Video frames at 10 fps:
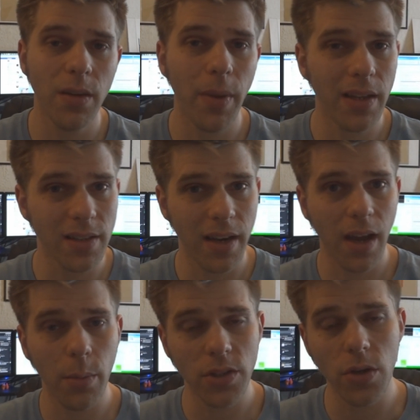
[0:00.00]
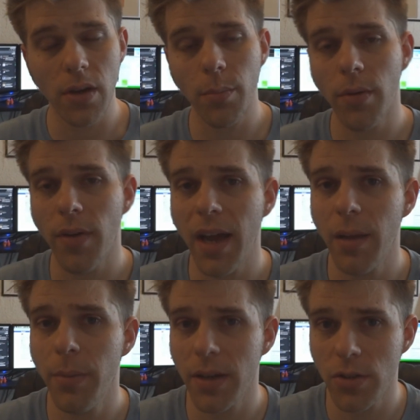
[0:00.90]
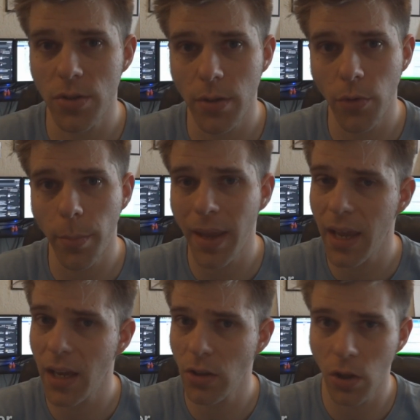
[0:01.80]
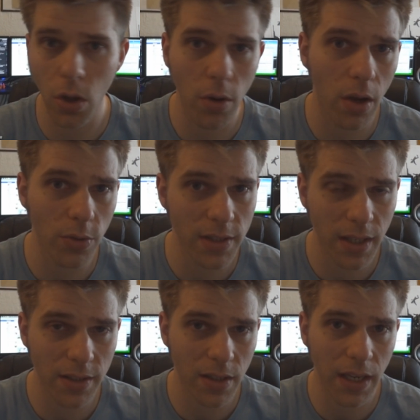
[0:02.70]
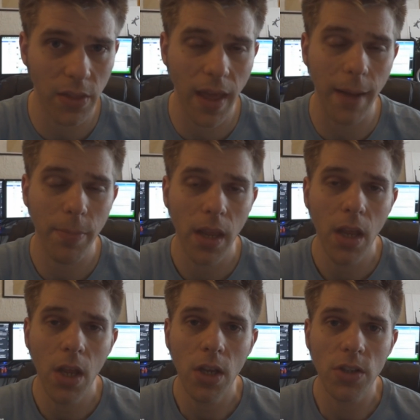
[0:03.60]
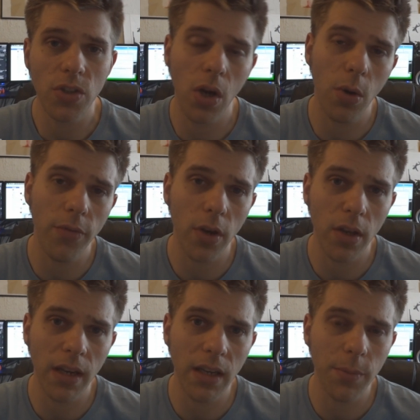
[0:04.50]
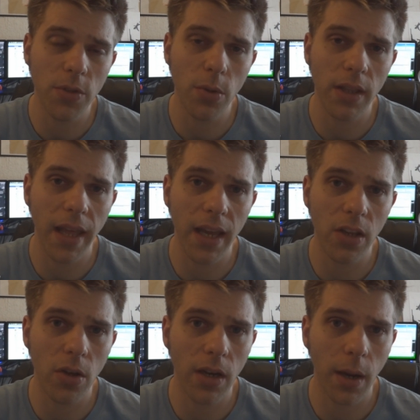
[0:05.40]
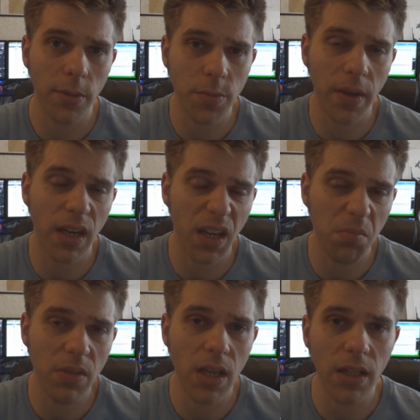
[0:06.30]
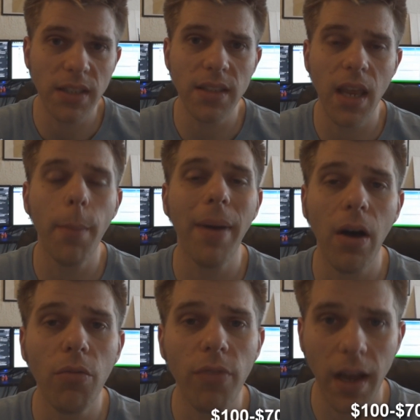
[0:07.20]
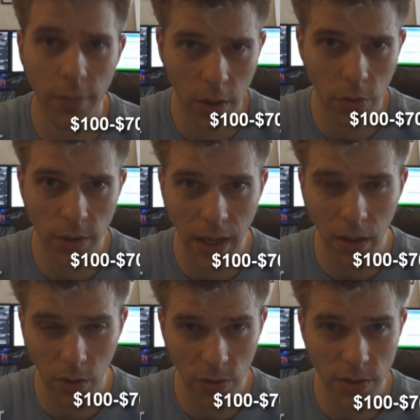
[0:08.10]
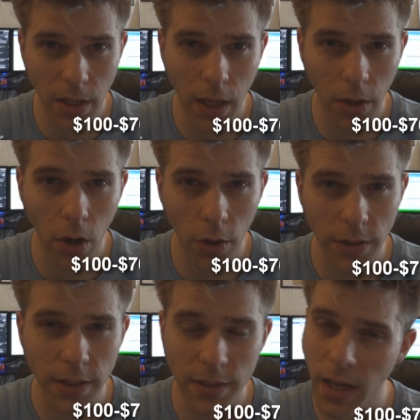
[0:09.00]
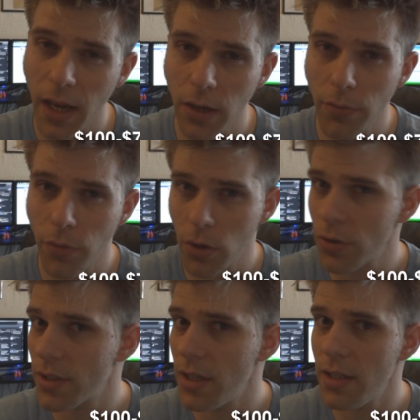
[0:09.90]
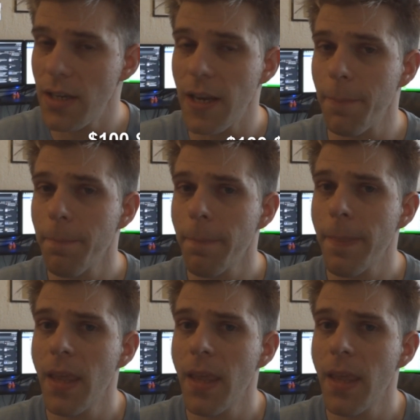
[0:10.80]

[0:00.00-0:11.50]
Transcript: Depends on how much you can provide, pictures of your band, logos, things like that. So if you're going to end up doing that, you could end up spending, let's say, about $500 on art design for your CD.